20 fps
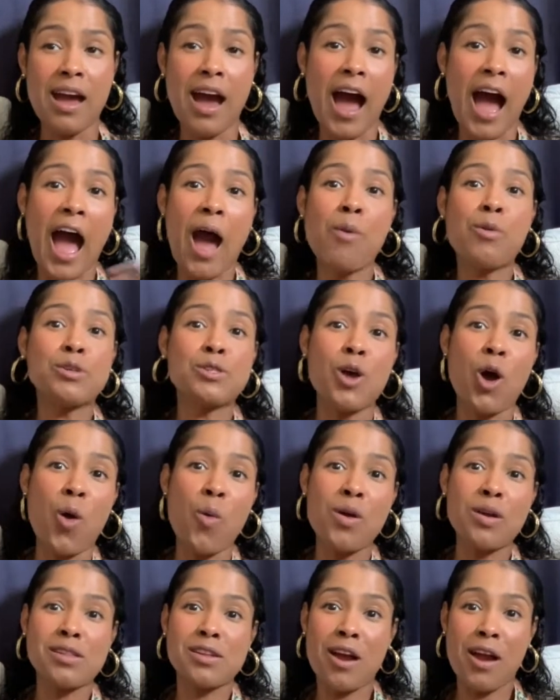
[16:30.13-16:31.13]
I was
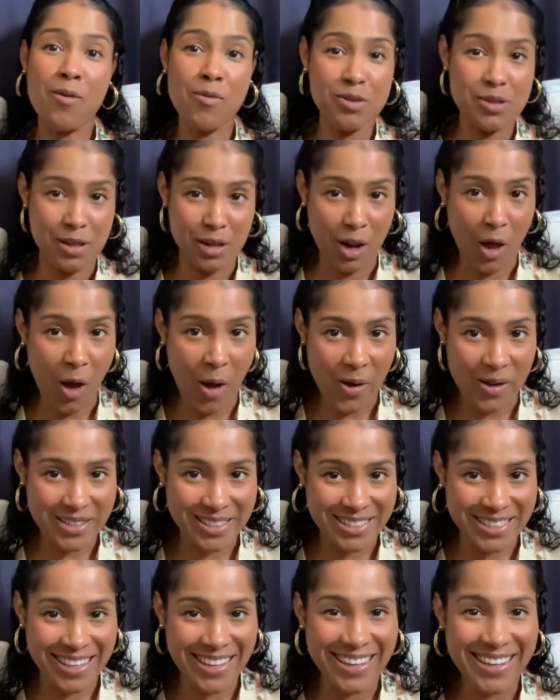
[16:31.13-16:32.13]
always there. I wasn't lost.